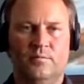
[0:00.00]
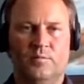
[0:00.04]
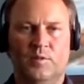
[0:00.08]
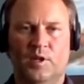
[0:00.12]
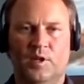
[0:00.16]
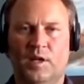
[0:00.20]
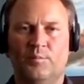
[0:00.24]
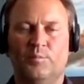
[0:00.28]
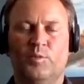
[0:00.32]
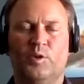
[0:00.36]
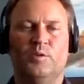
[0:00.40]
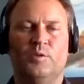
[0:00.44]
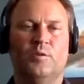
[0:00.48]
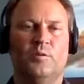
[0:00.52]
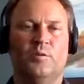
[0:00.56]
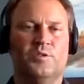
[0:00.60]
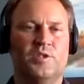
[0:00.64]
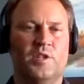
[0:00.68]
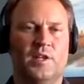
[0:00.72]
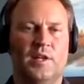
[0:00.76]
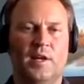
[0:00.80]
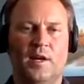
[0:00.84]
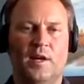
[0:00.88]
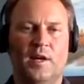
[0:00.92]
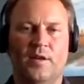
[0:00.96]
I put those
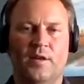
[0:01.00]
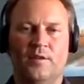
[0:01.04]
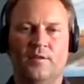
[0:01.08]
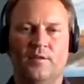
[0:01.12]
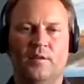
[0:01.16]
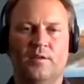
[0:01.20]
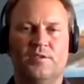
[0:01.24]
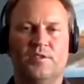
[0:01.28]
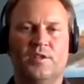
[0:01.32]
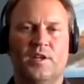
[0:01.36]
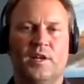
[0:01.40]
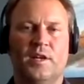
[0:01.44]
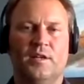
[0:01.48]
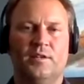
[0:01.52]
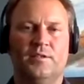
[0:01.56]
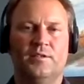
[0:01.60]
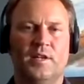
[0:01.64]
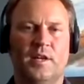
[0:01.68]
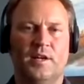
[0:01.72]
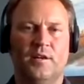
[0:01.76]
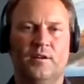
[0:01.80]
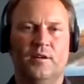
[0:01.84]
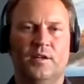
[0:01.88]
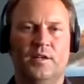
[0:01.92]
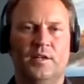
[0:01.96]
together and say
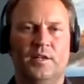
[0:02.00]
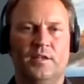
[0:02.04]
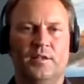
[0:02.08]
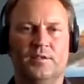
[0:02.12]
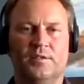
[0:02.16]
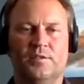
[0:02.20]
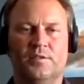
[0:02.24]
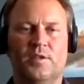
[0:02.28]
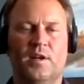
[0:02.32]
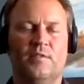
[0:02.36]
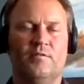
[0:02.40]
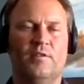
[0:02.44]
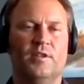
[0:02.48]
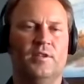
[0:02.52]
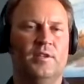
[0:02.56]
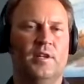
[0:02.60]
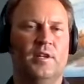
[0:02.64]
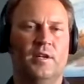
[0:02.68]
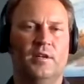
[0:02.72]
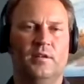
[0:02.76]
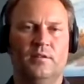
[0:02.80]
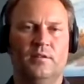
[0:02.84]
integrity is everything.